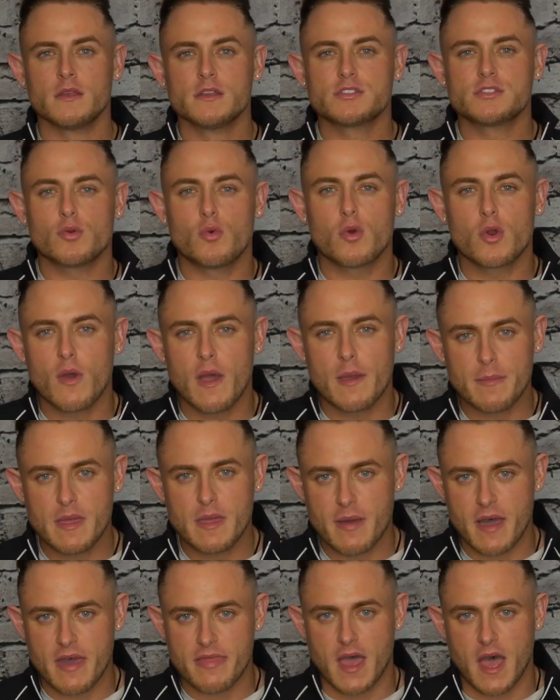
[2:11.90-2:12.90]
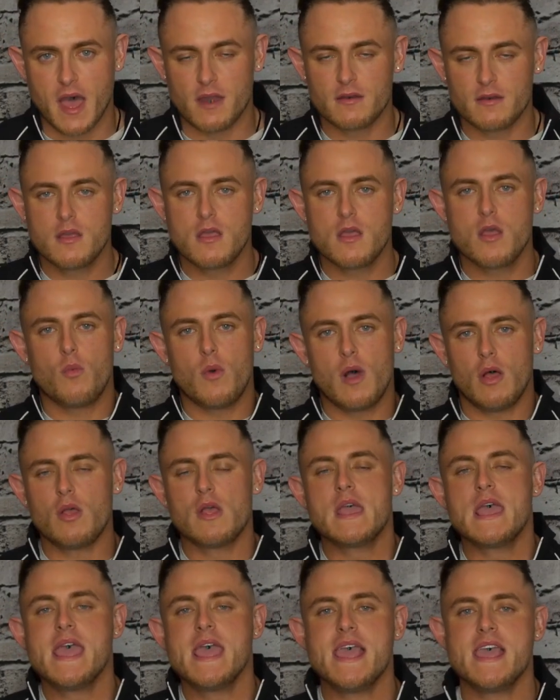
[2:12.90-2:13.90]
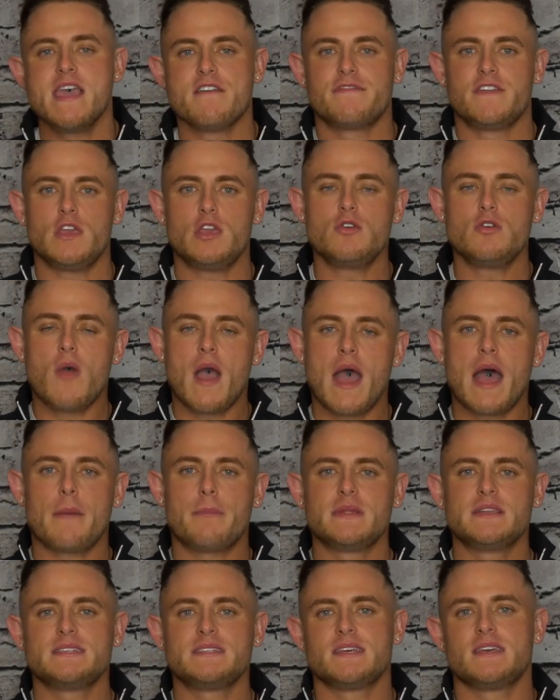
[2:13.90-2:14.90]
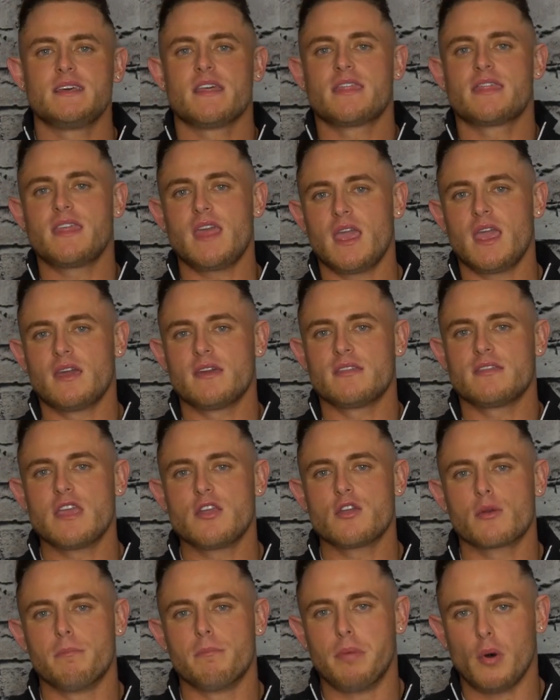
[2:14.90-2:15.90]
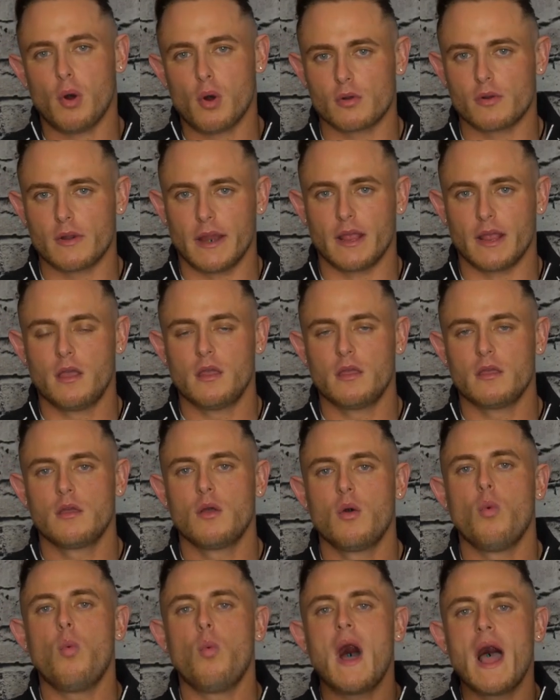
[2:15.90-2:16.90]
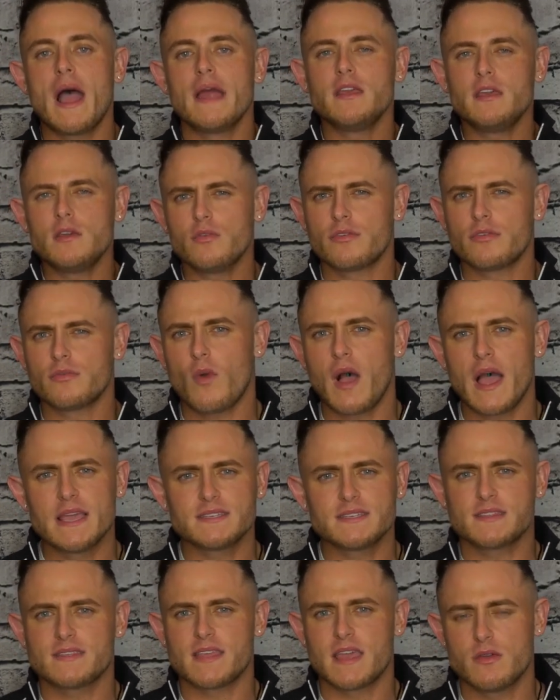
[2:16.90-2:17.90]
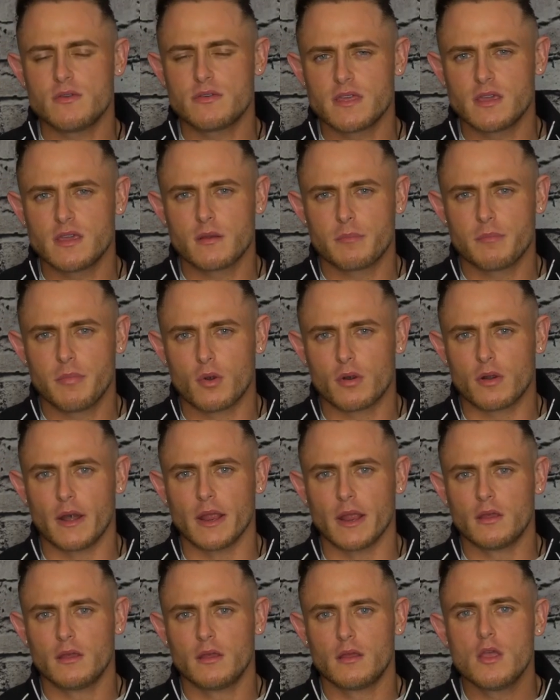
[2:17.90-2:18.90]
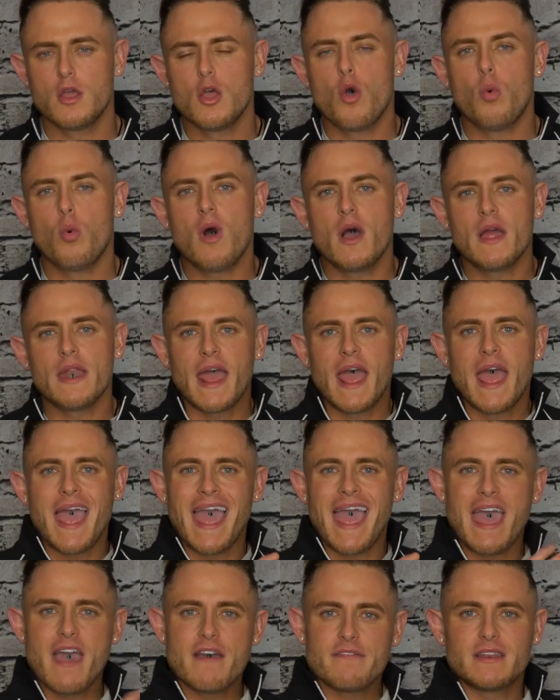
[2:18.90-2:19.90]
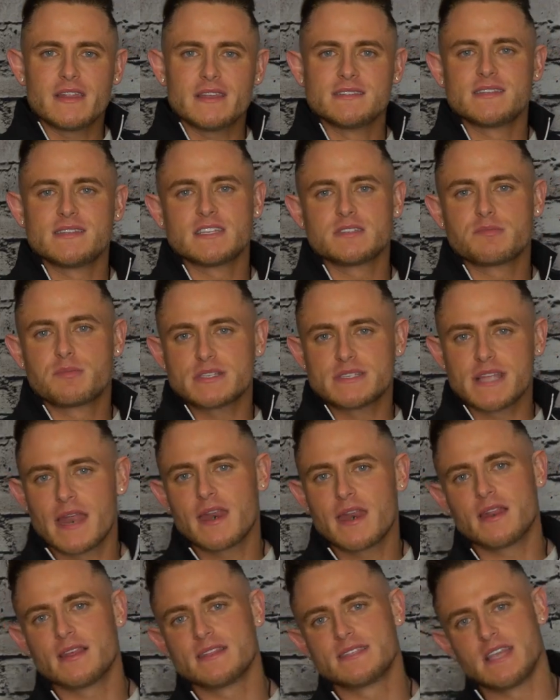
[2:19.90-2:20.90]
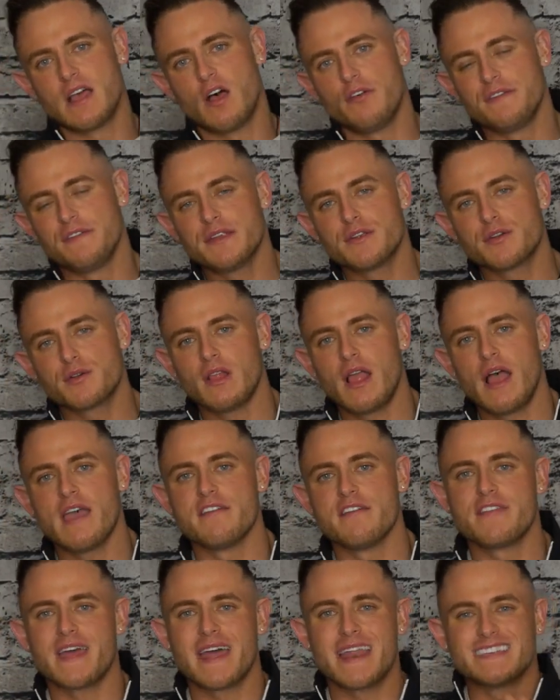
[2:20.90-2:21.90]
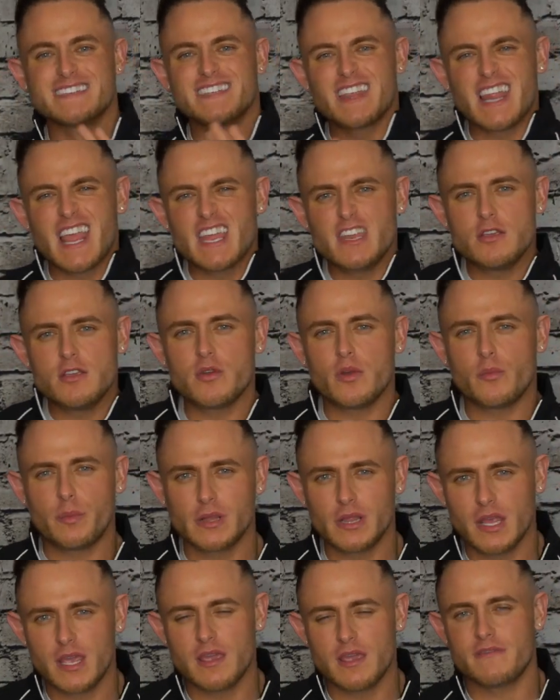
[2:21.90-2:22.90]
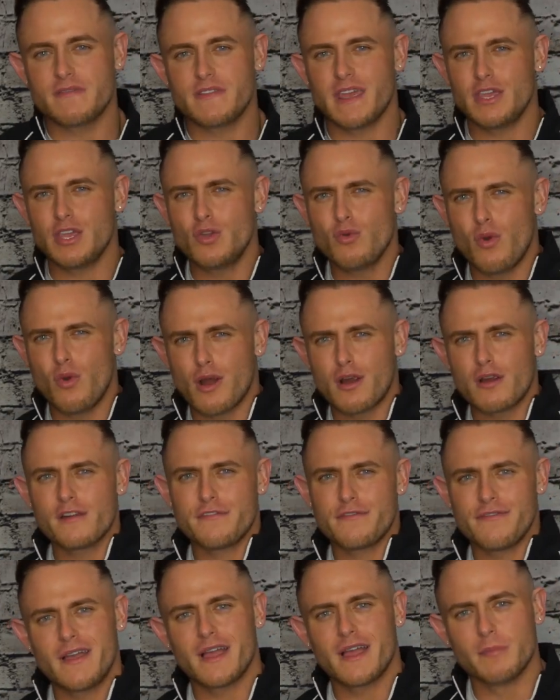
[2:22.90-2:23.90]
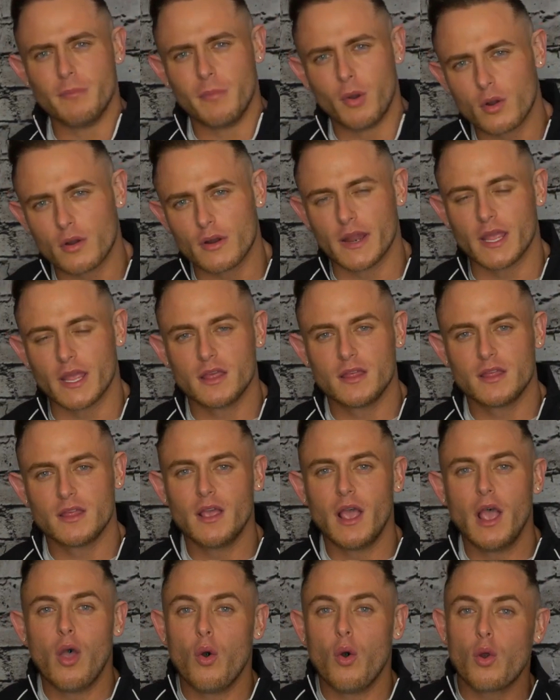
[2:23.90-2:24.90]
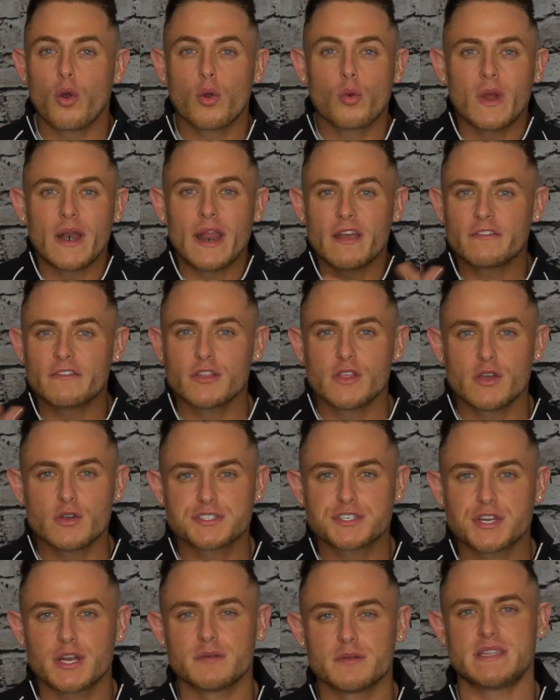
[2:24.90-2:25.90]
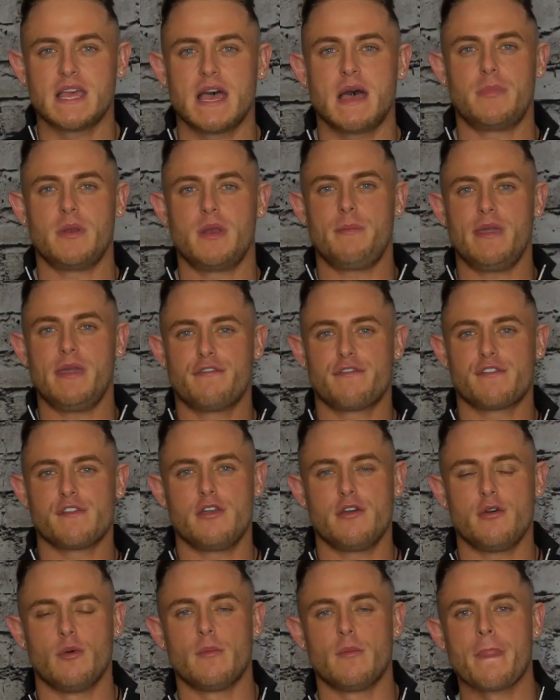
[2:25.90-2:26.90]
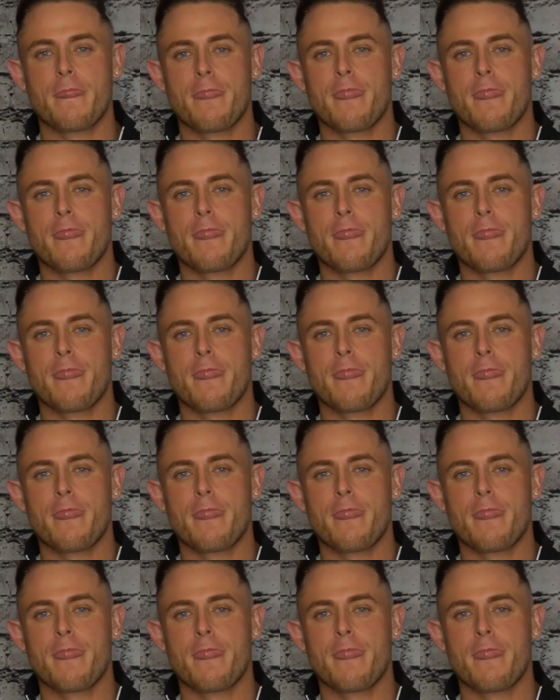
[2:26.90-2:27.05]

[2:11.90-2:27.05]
So what do I mean by that? Well, if you happen to think that you're boring, why do you why is it that you think you're boring? What evidence has presented itself in your life that has led you to believe that you are in fact boring or whatever those terms happen to be for you?